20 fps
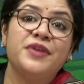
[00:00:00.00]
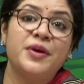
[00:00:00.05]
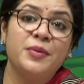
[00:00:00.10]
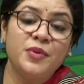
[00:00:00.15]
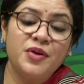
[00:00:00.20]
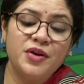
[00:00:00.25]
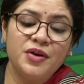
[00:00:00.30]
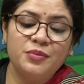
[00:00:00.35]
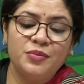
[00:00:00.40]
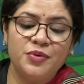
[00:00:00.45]

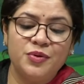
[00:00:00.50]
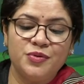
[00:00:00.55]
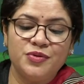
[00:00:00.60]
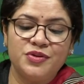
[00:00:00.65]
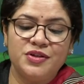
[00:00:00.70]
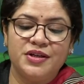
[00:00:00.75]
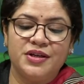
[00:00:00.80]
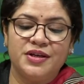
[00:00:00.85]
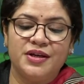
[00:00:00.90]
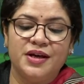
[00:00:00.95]
feminine
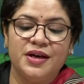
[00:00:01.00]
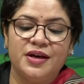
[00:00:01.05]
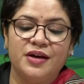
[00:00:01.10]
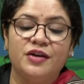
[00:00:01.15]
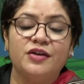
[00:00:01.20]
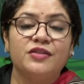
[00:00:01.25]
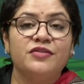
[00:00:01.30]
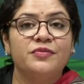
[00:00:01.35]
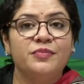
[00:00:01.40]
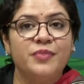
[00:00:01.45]
beauty
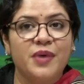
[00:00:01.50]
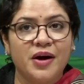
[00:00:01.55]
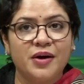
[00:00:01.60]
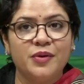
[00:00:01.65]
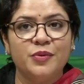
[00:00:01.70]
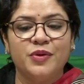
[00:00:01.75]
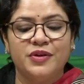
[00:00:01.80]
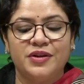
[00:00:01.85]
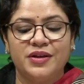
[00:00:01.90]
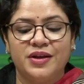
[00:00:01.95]
of
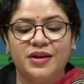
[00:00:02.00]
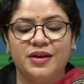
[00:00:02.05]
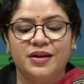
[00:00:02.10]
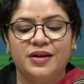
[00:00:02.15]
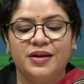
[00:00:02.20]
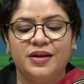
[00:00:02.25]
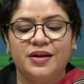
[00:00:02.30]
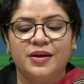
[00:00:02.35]
Parvati,